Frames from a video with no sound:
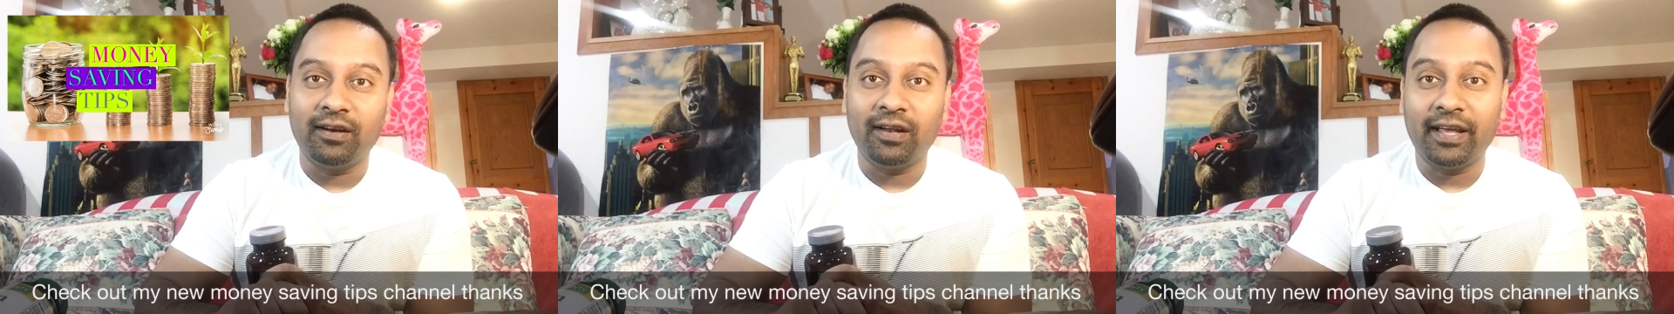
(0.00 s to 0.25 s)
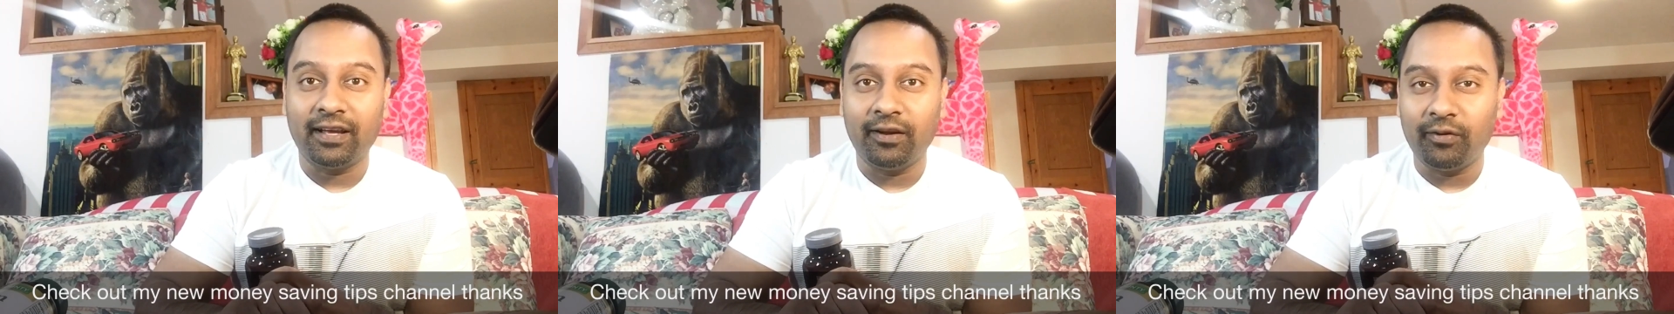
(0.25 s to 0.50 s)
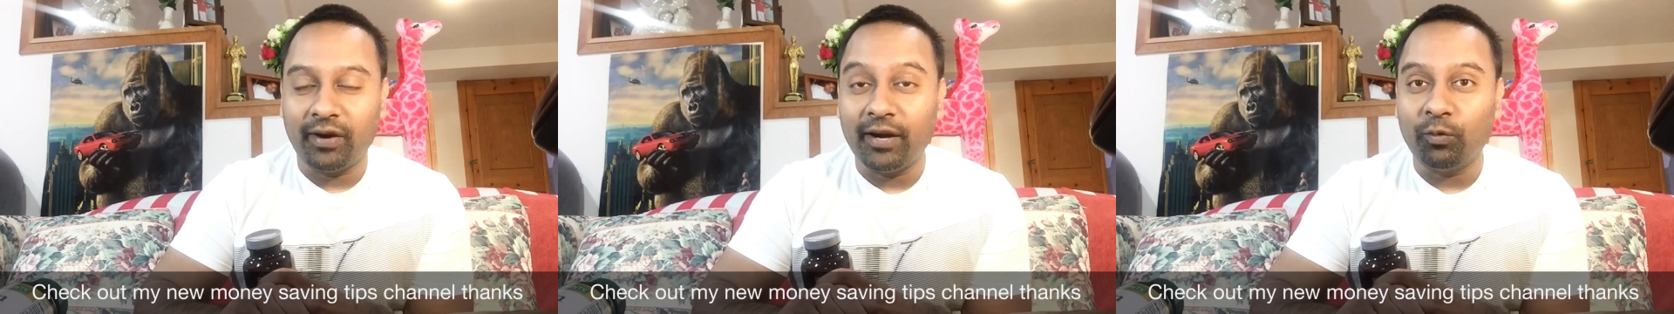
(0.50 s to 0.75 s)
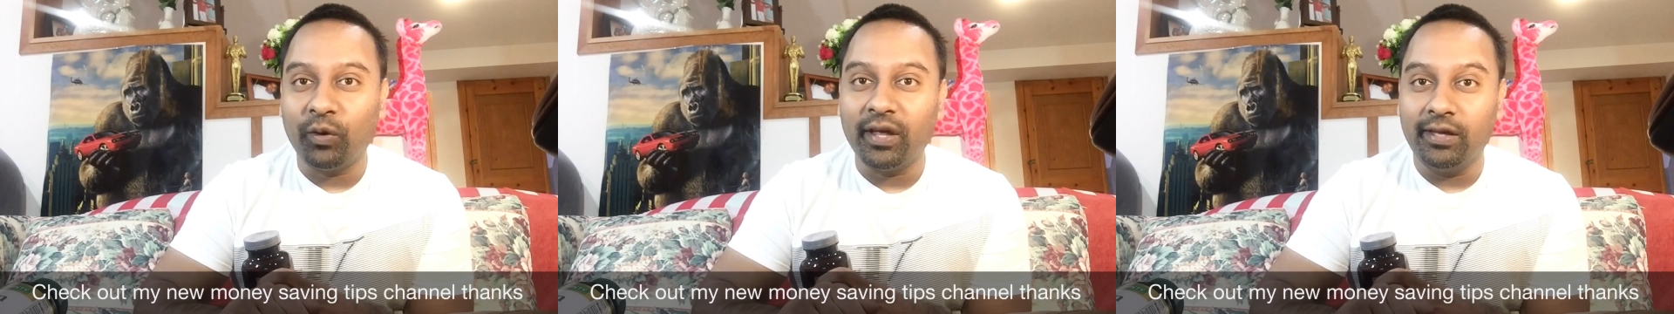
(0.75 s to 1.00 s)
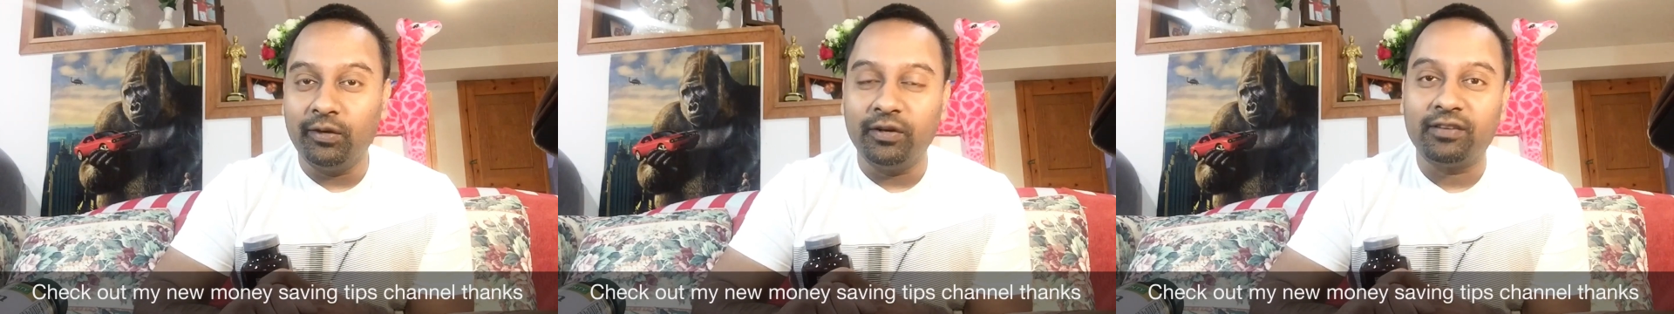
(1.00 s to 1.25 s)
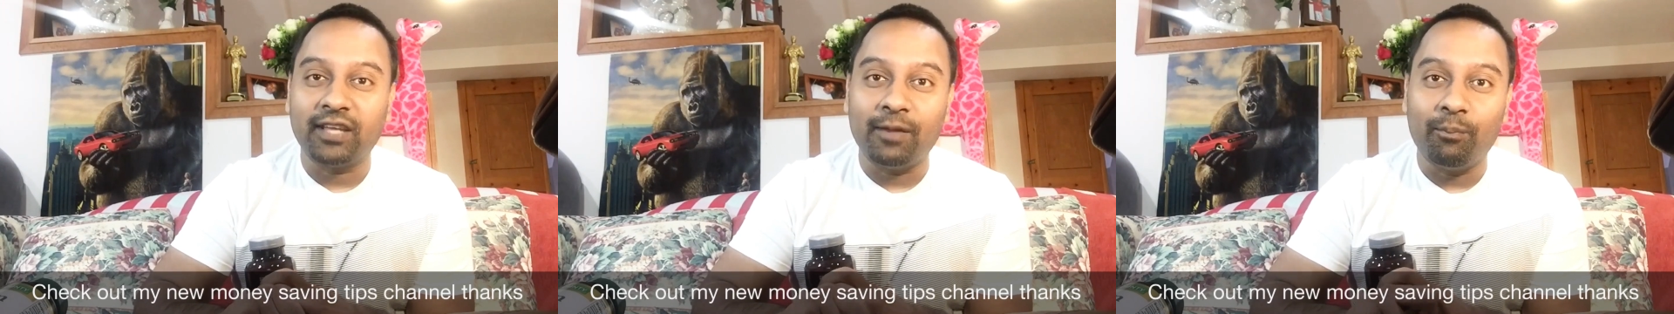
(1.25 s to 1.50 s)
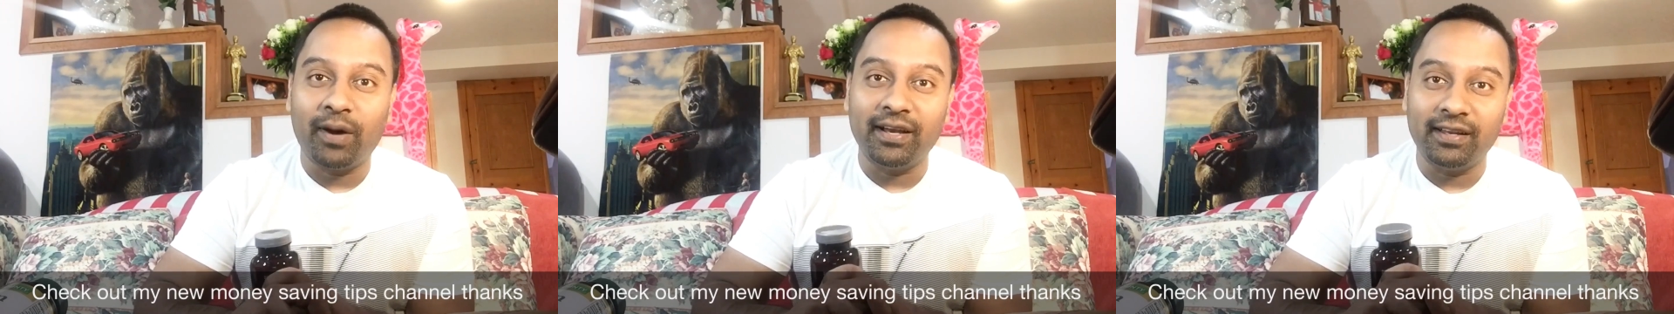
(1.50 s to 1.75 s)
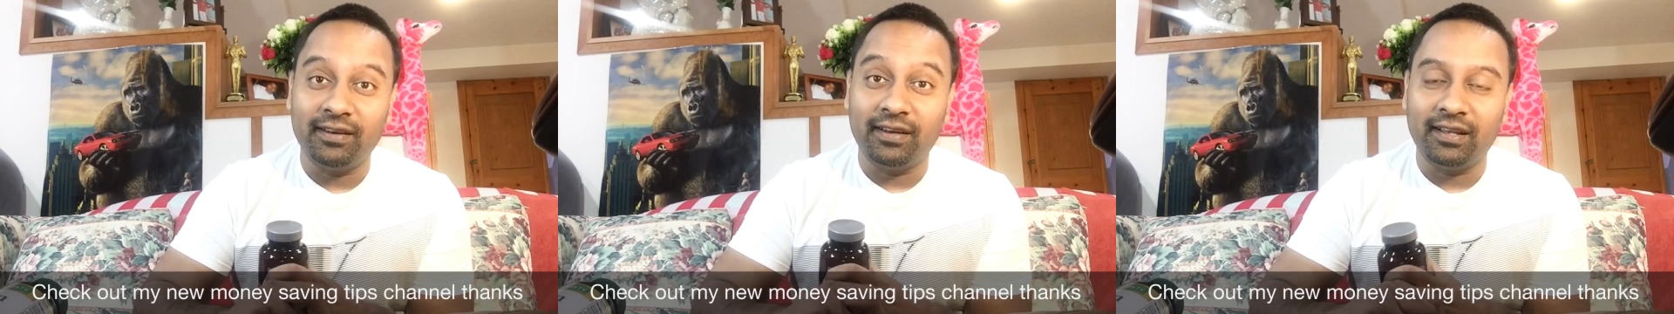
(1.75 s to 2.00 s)
like great way you could save money
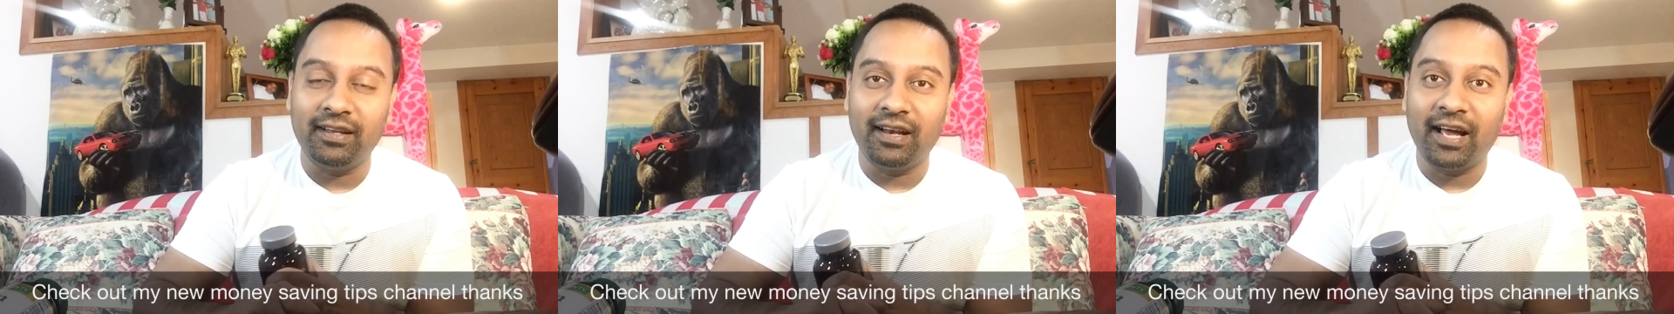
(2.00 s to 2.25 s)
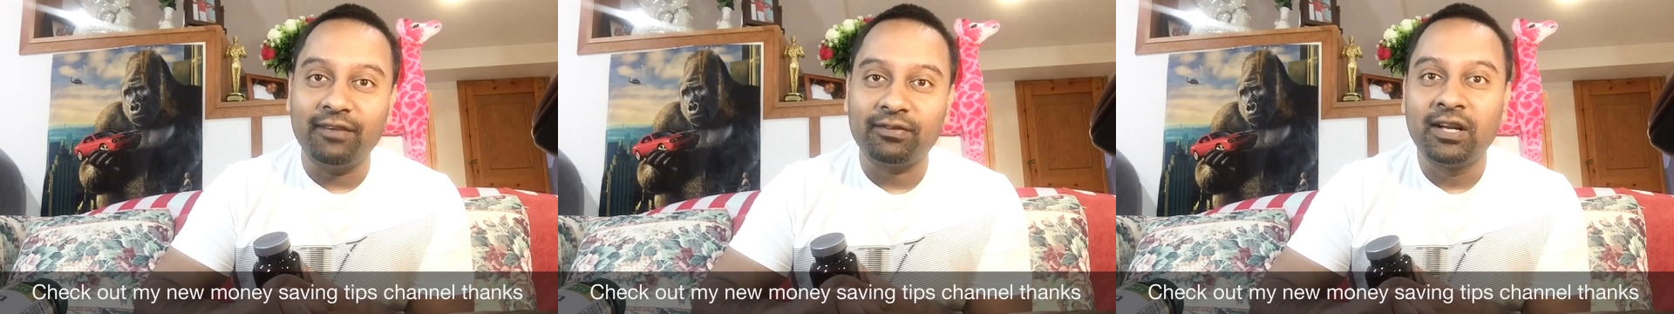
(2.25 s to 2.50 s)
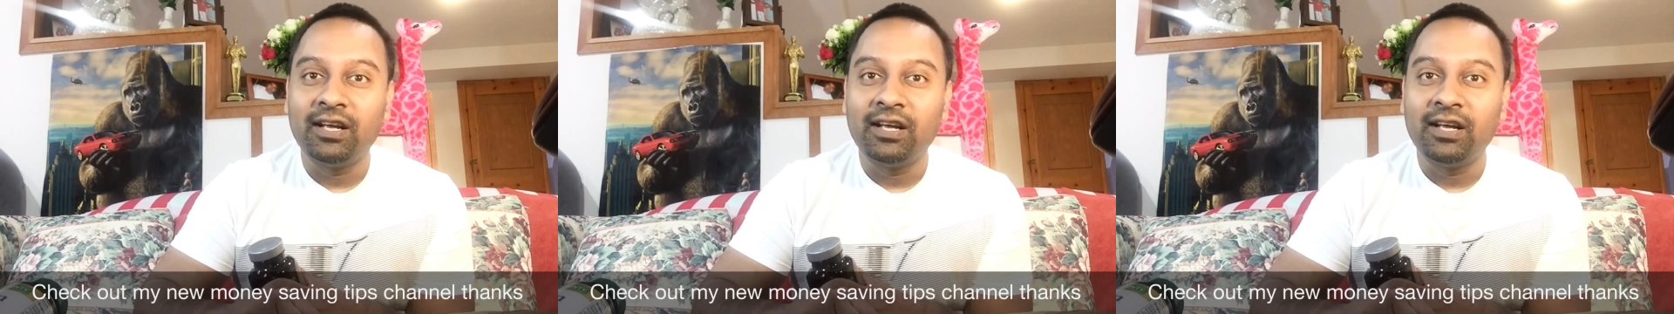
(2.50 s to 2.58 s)
in daily life,